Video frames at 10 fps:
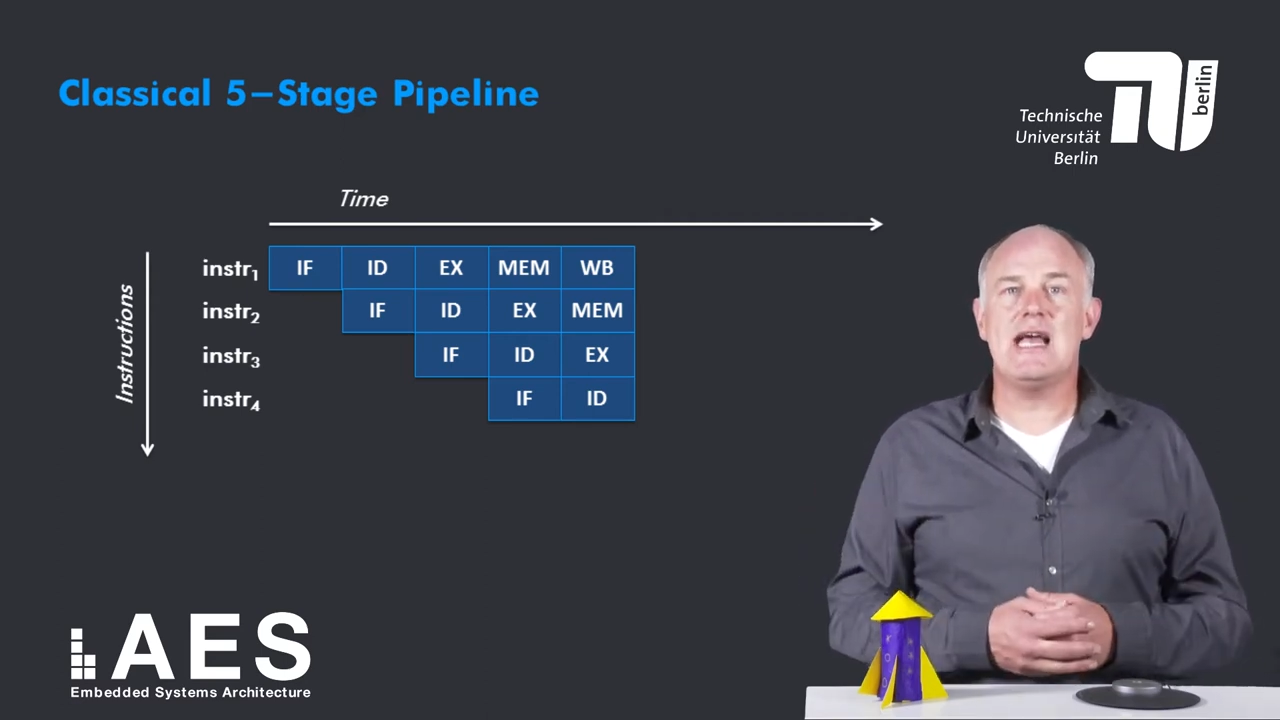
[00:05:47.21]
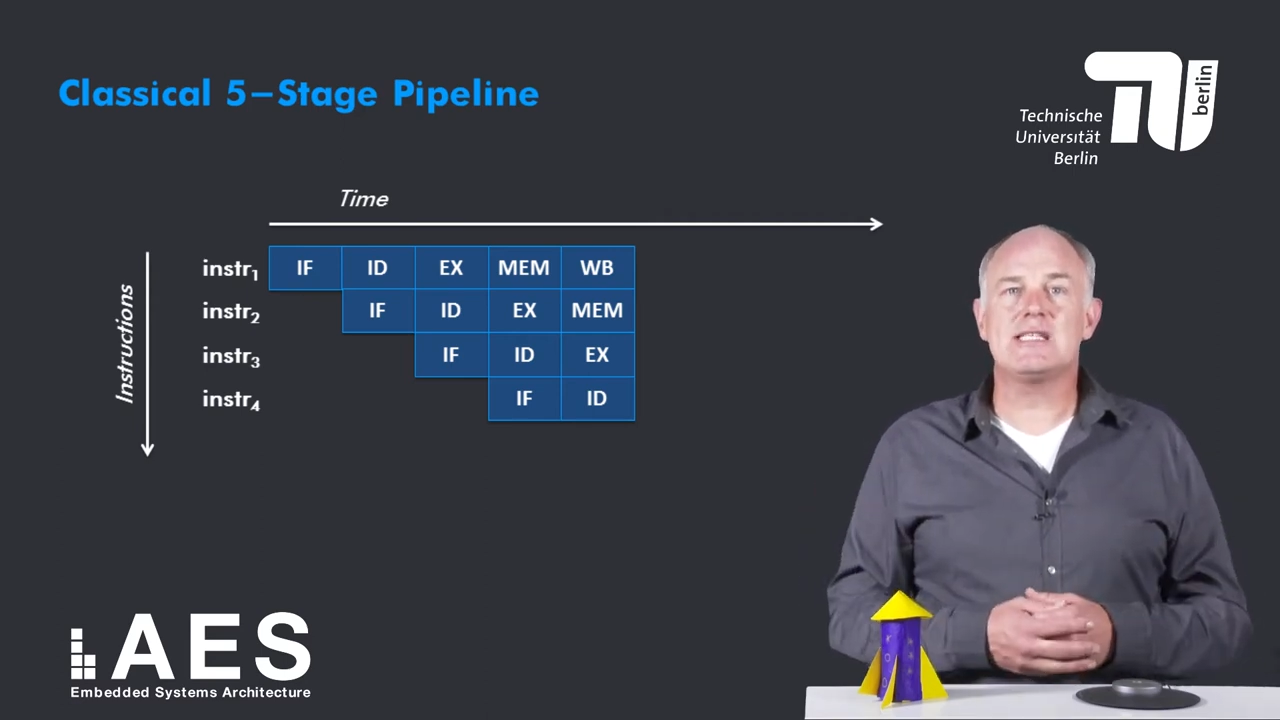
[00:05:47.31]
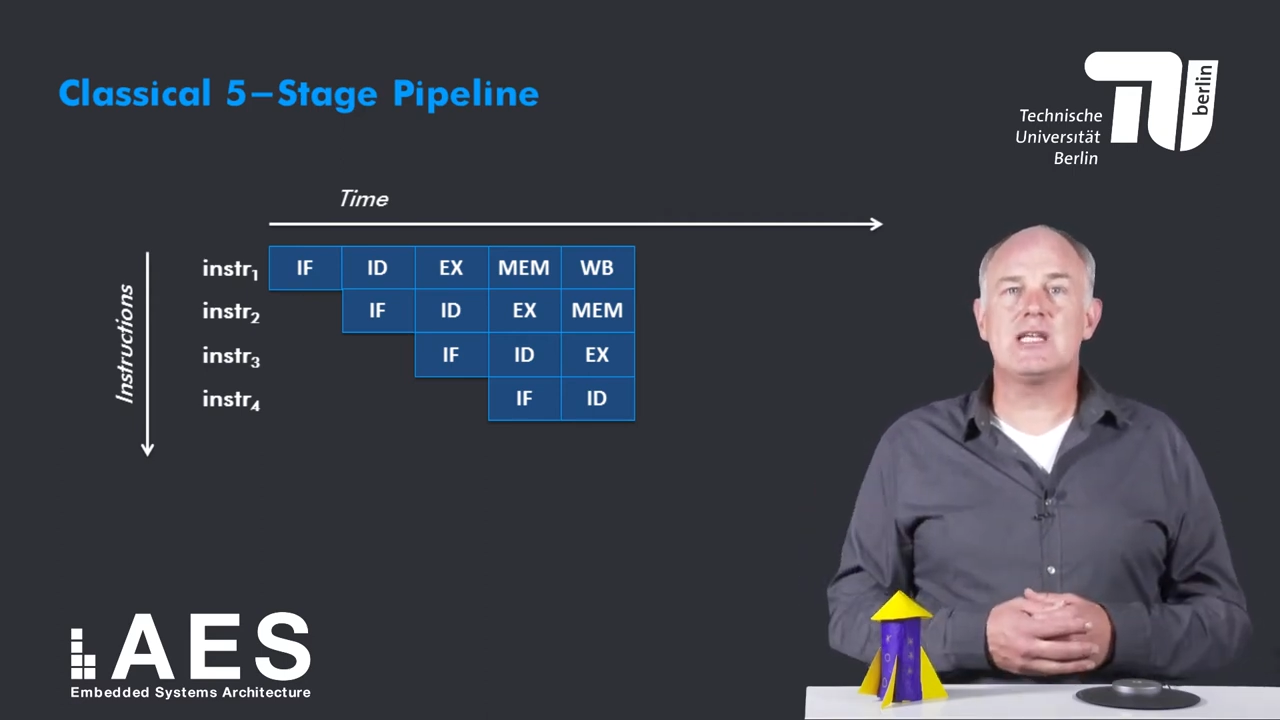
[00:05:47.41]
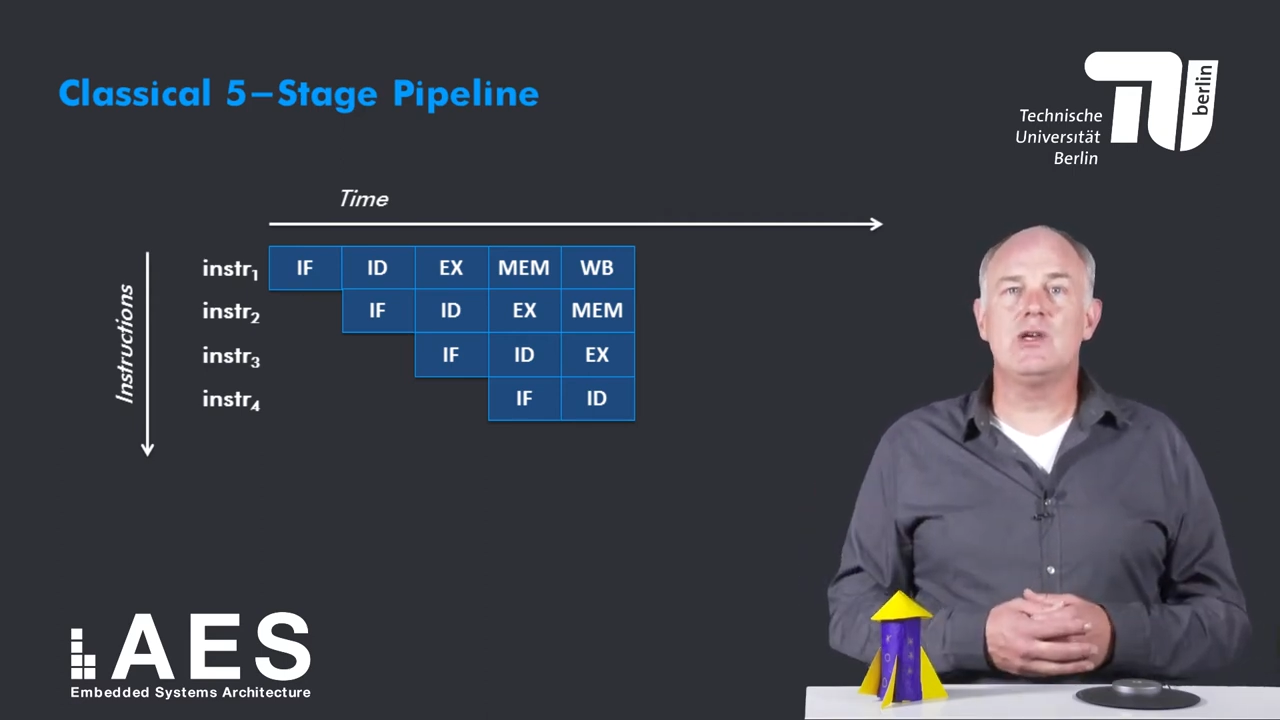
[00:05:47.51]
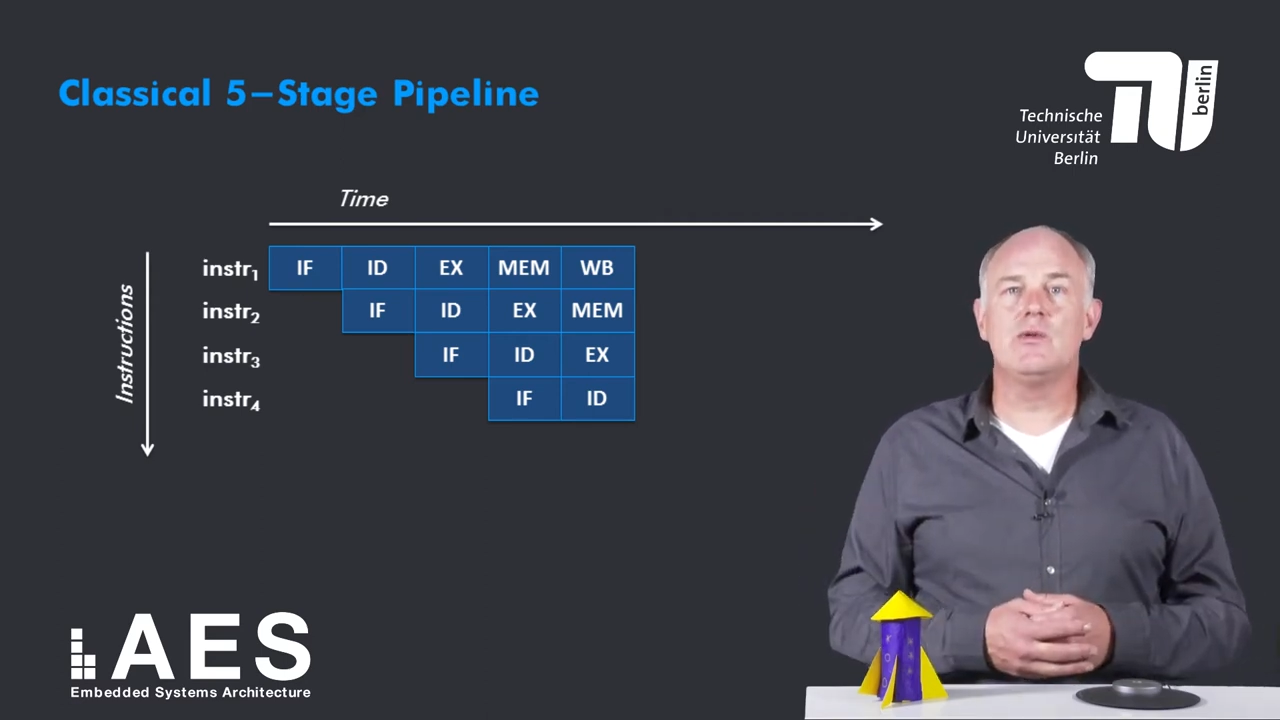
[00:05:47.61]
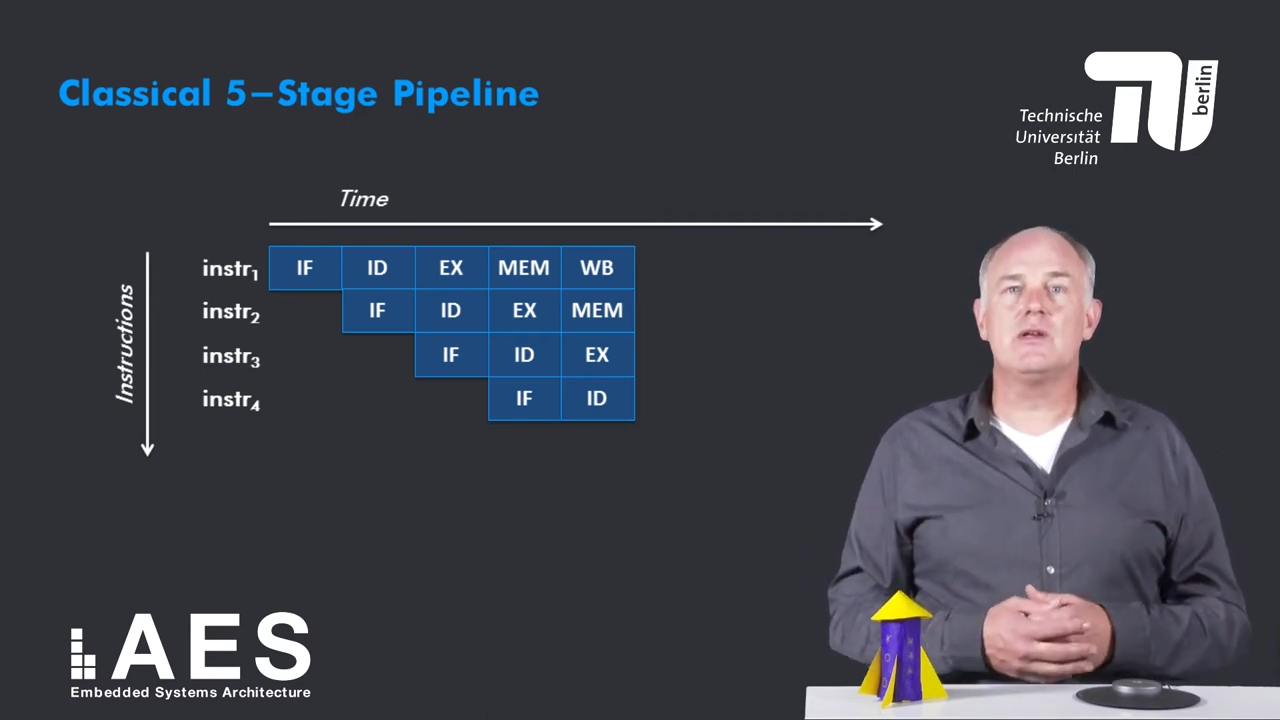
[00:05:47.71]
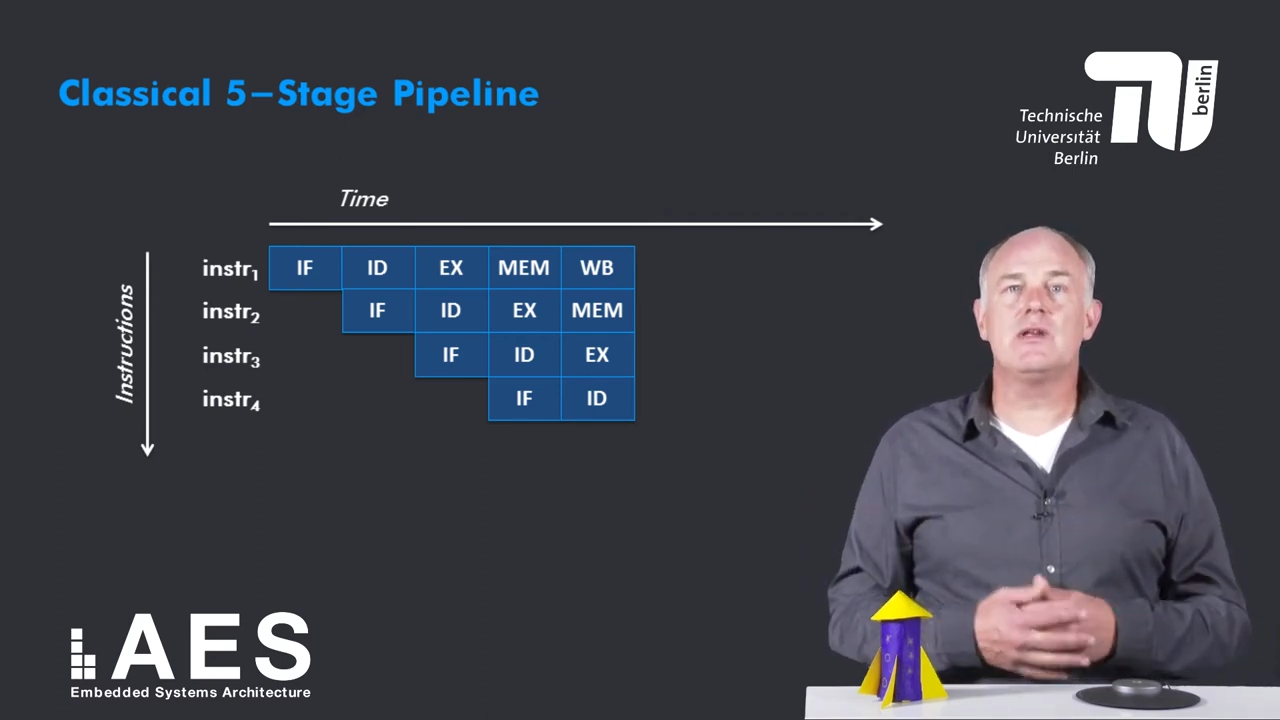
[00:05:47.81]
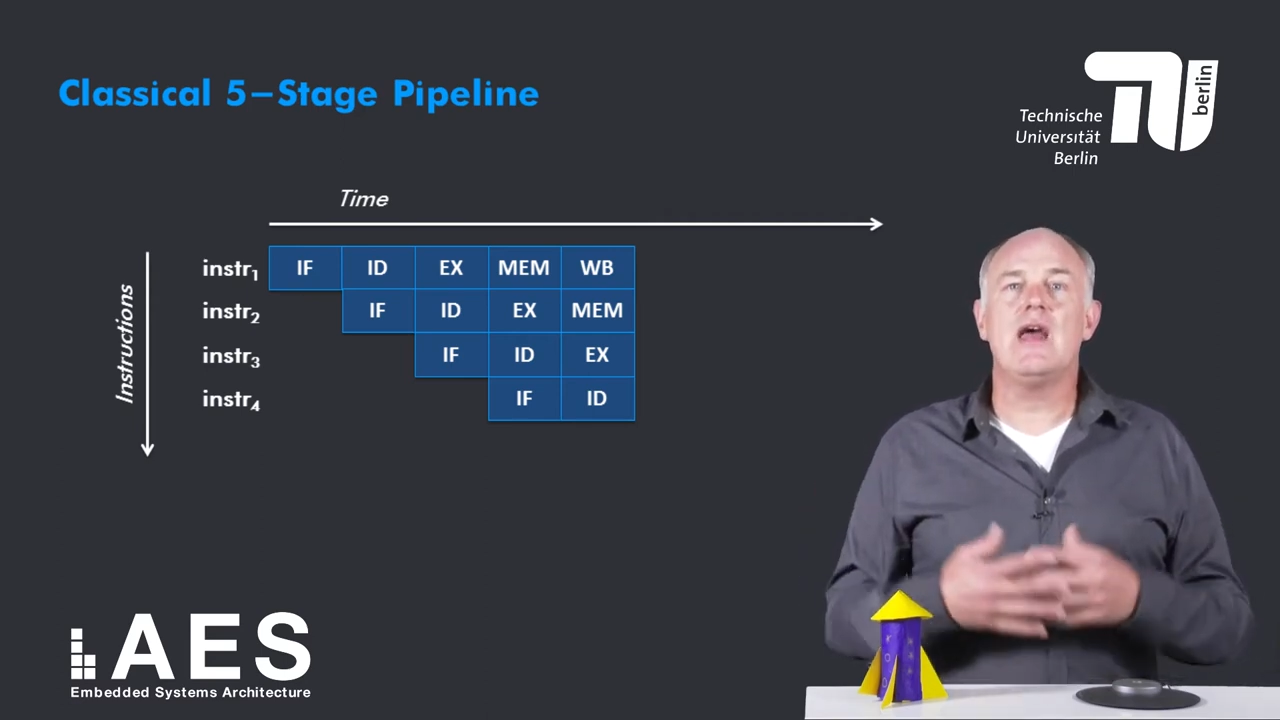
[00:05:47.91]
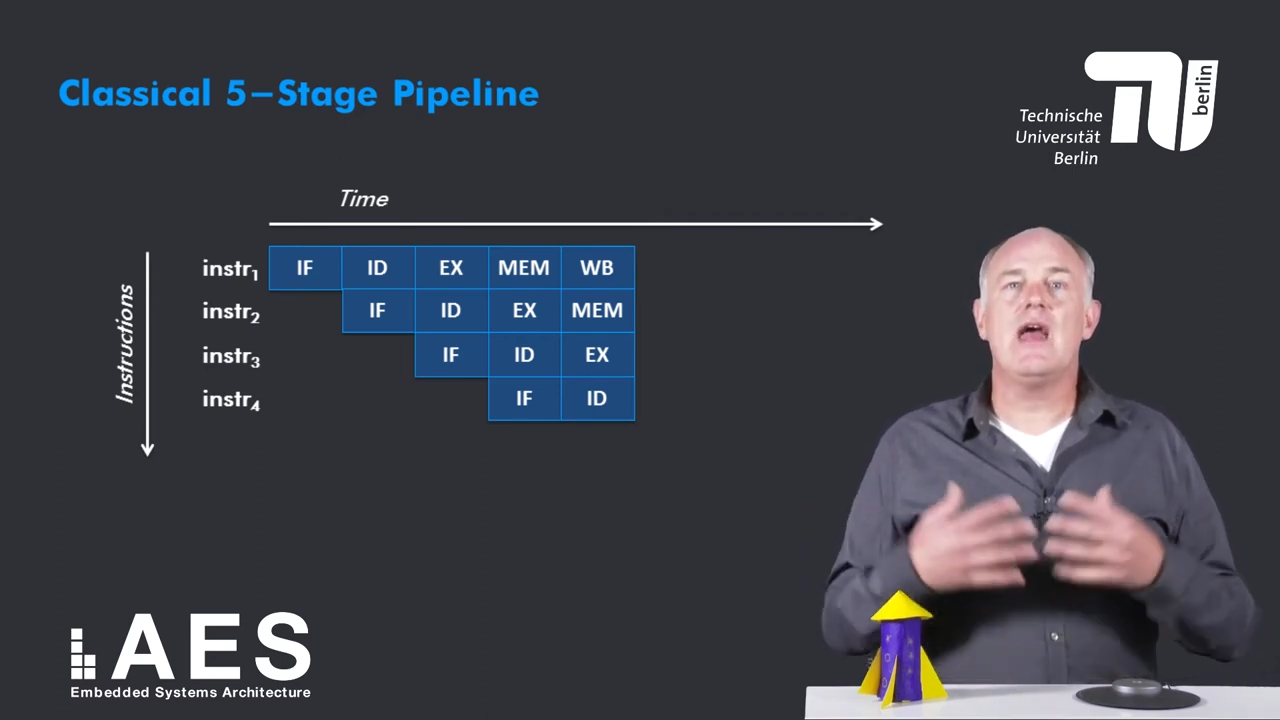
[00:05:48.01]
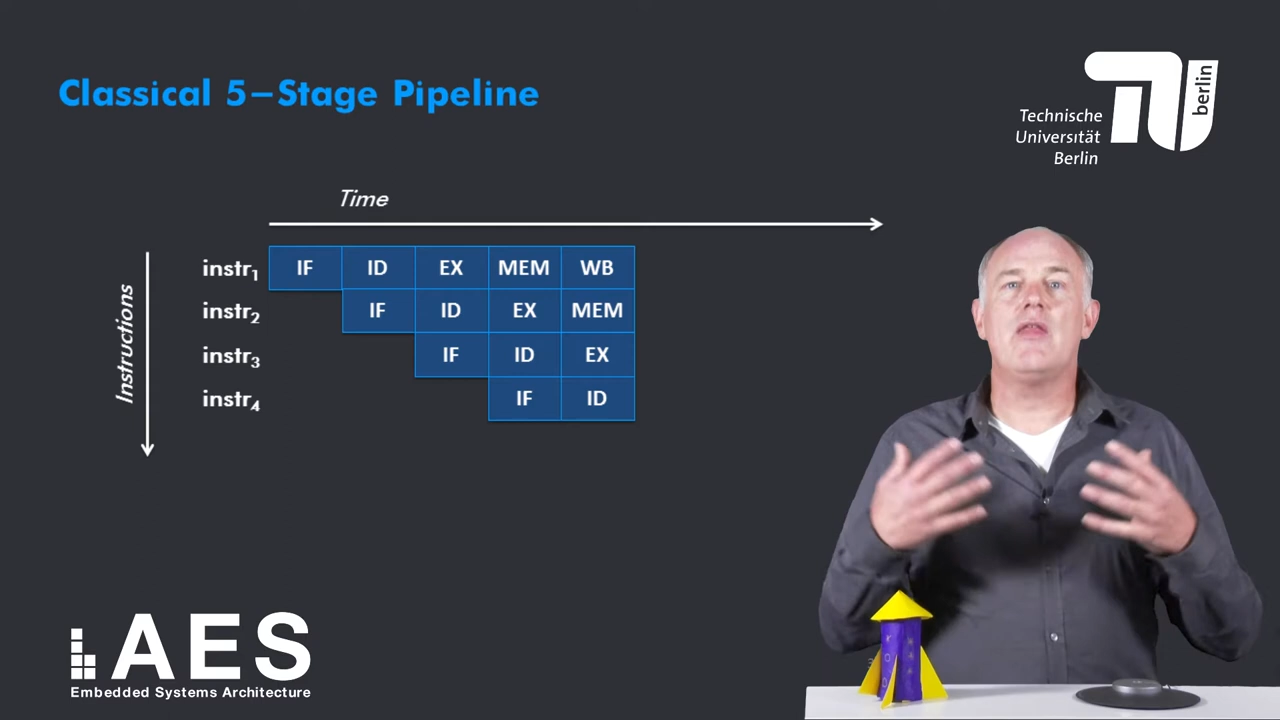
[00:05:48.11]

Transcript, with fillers: executed,